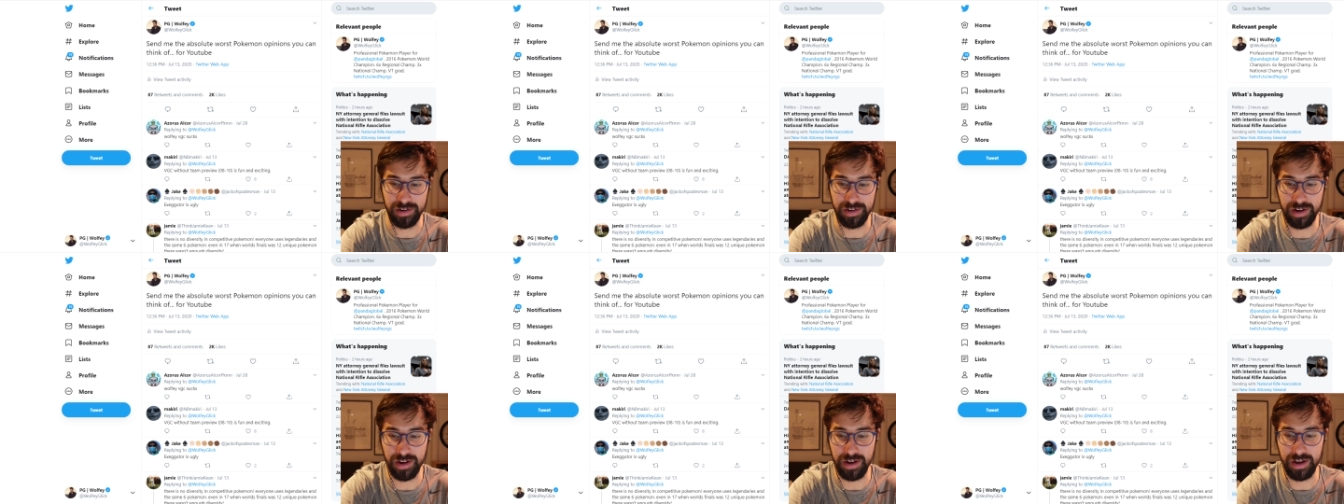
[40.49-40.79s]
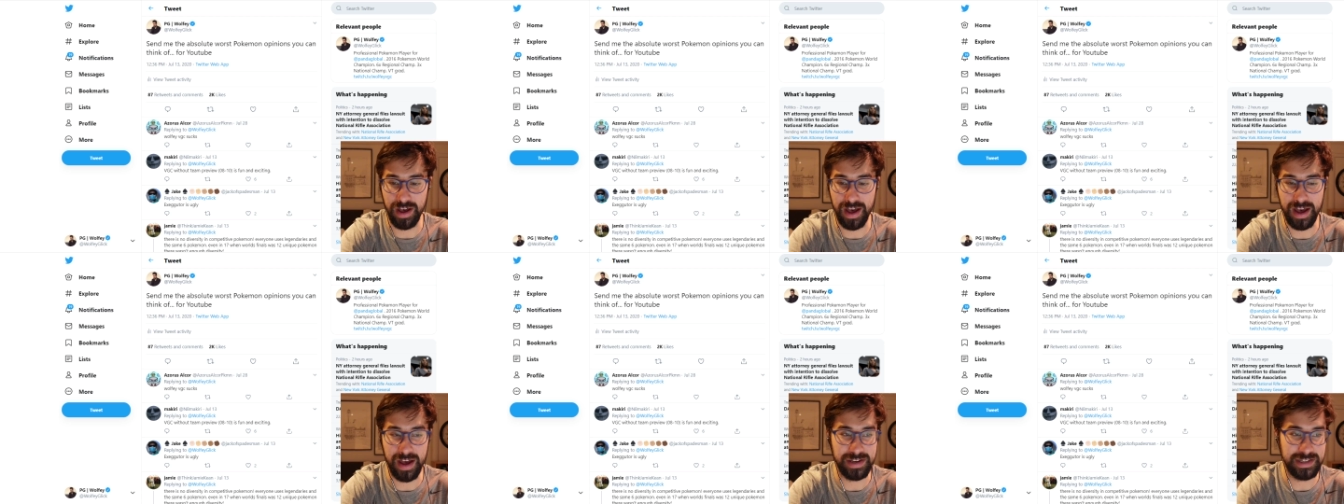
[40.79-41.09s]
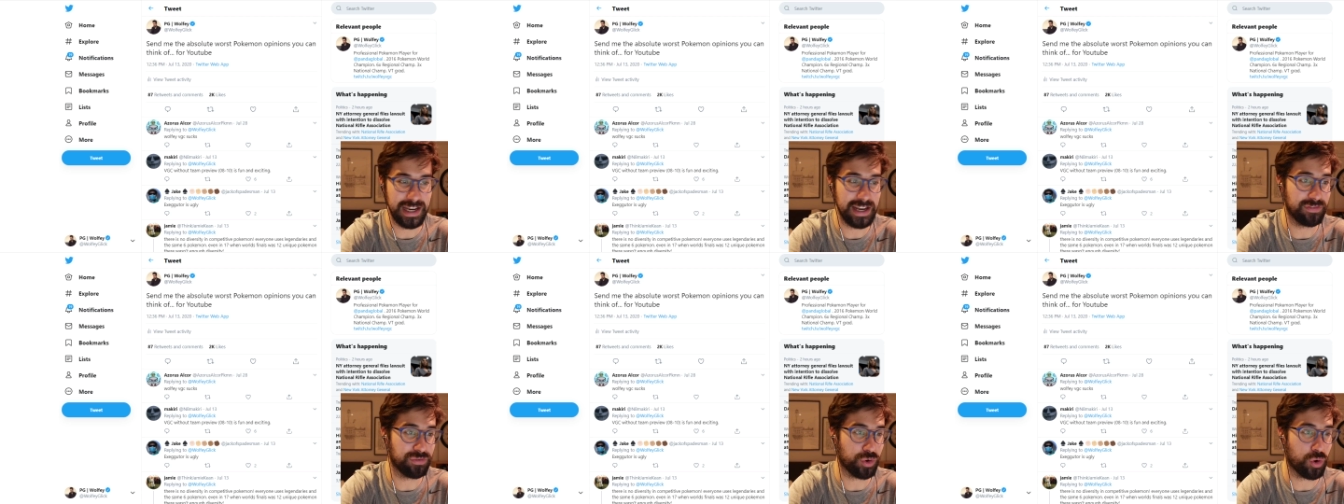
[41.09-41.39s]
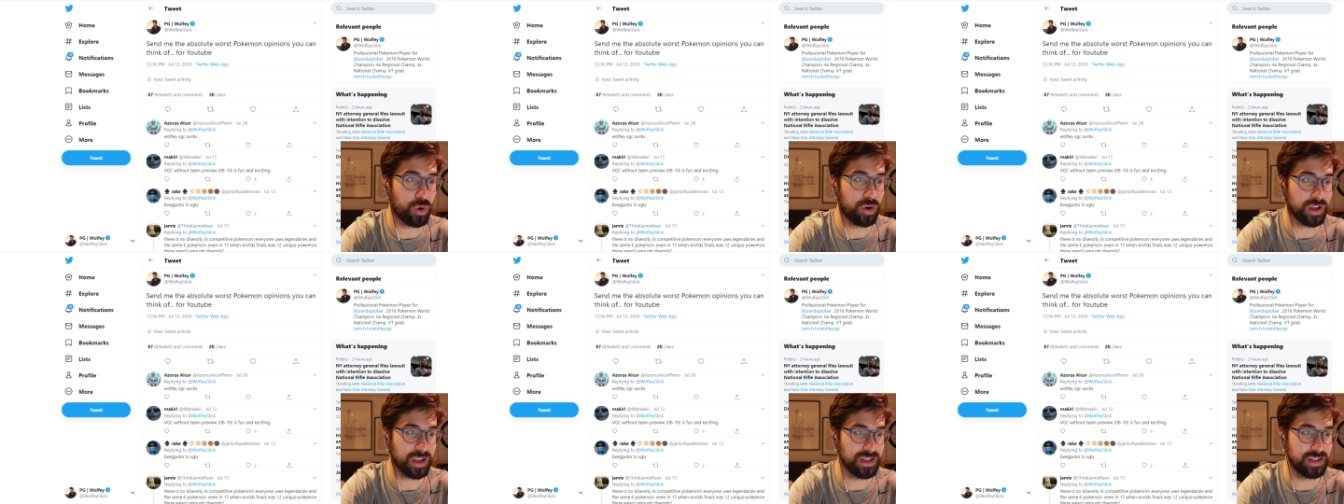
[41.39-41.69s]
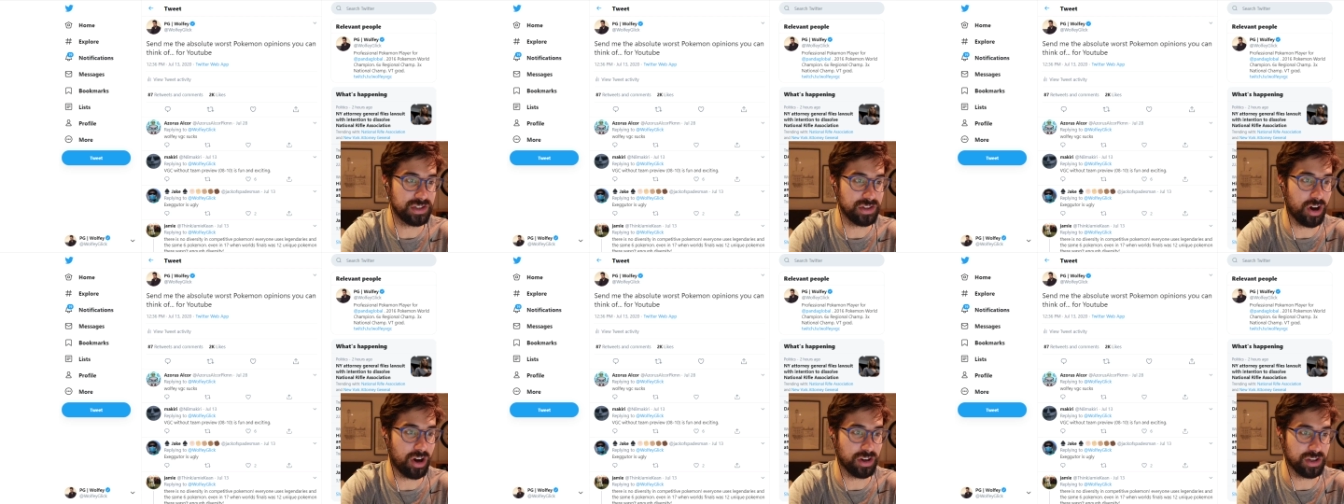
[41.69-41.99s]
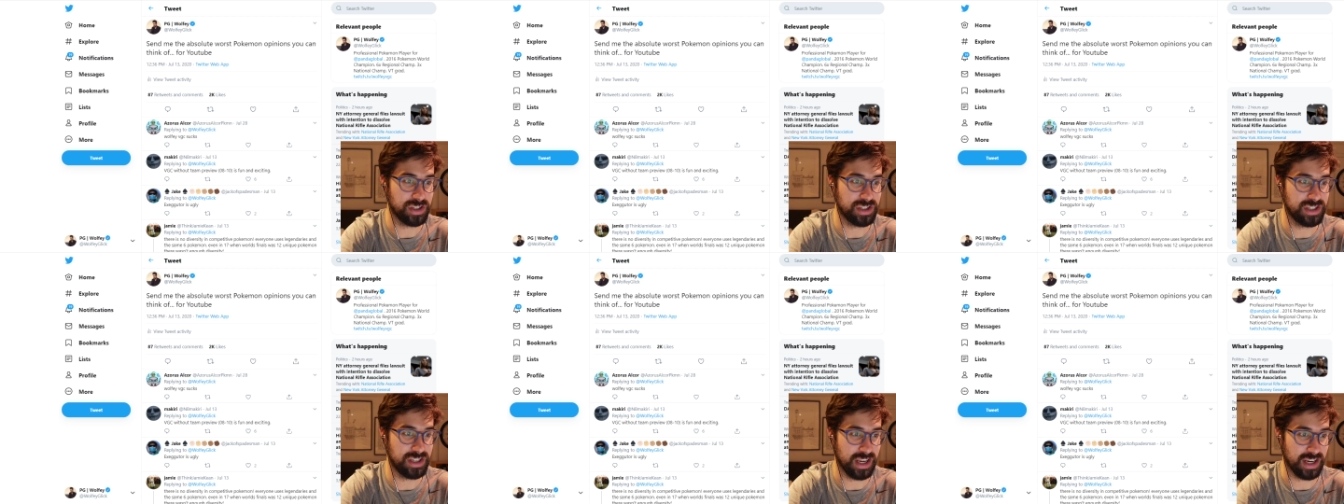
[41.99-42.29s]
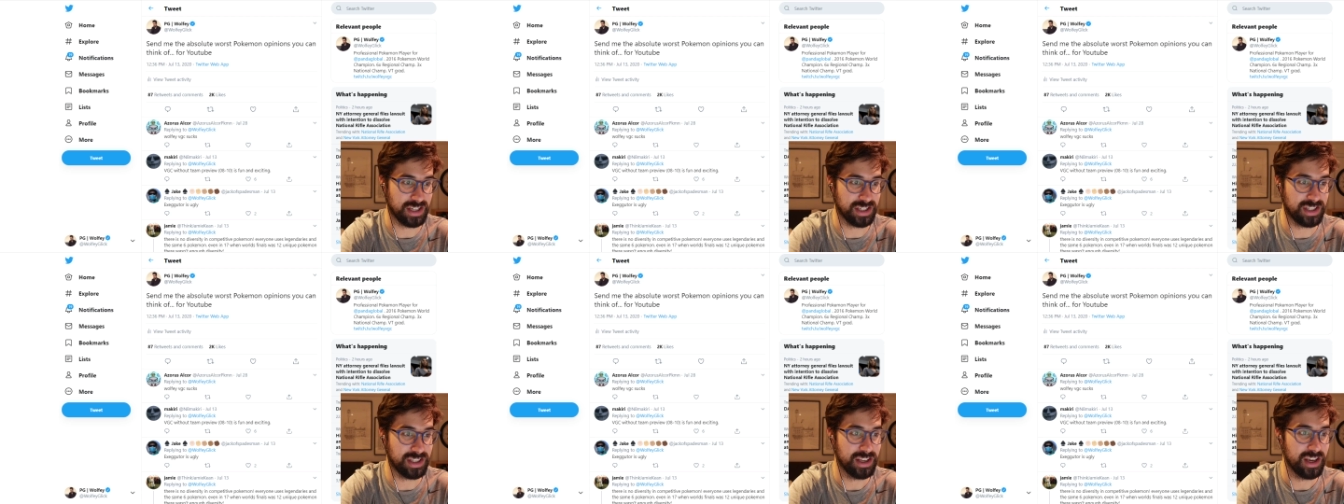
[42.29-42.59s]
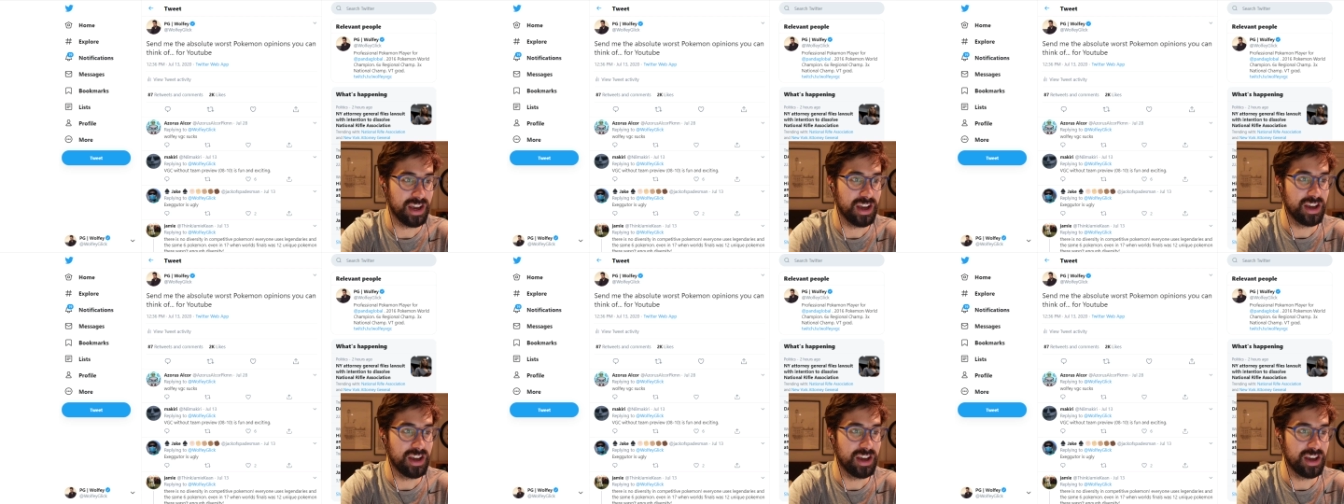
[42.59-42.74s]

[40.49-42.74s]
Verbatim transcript: Uh, date of recording is August 6th.